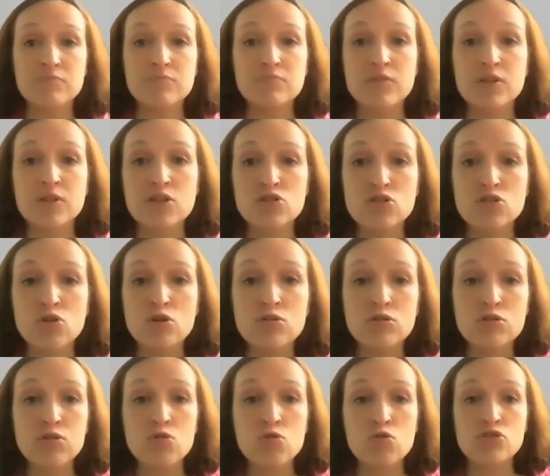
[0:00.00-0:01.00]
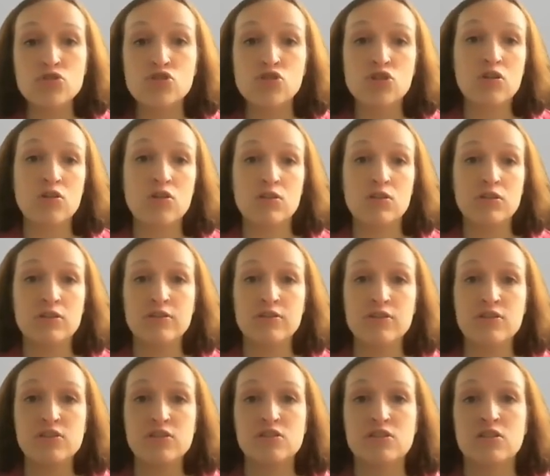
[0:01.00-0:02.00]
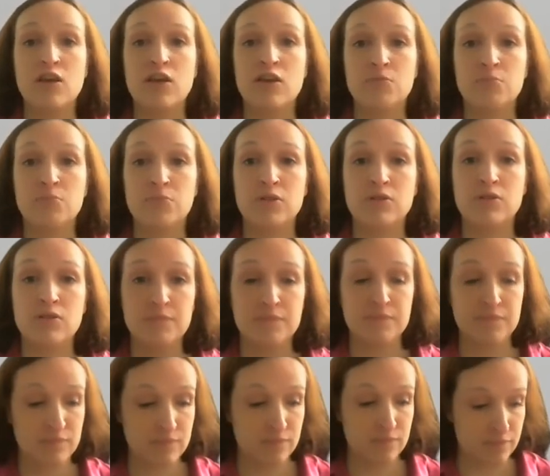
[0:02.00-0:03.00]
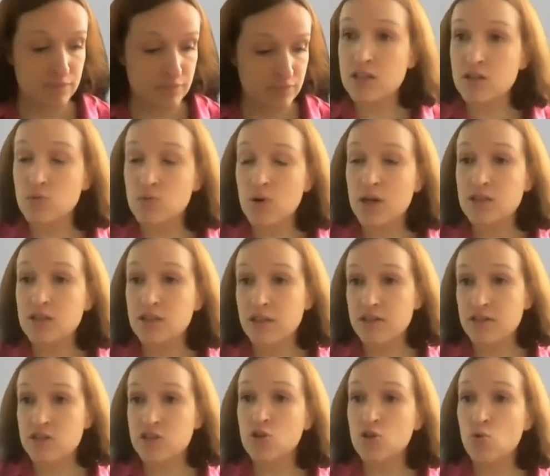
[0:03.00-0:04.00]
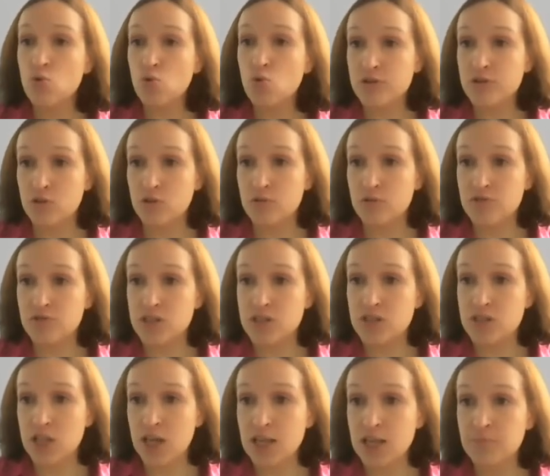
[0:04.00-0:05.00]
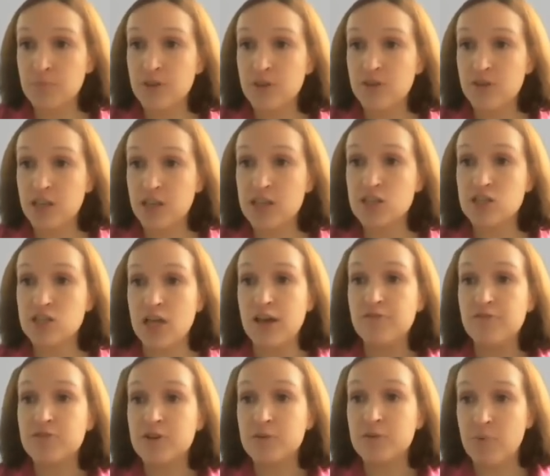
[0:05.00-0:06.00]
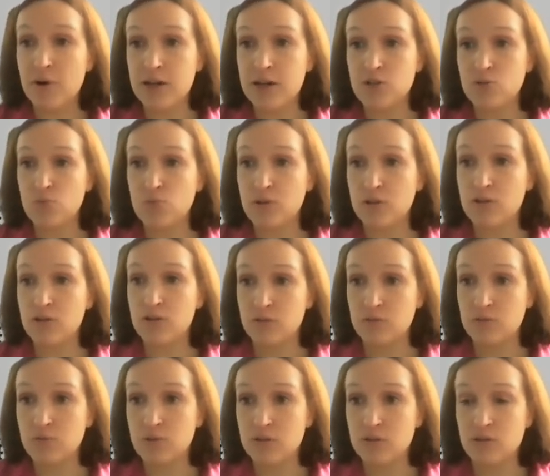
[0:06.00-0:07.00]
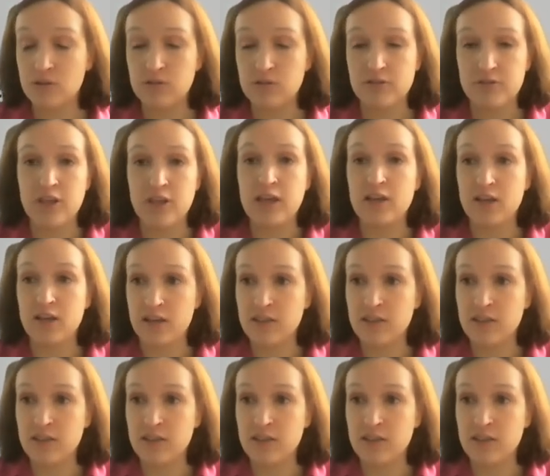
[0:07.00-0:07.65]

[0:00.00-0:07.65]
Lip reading: is not logical in this statement? What does the author of this statement thinks everybody will think and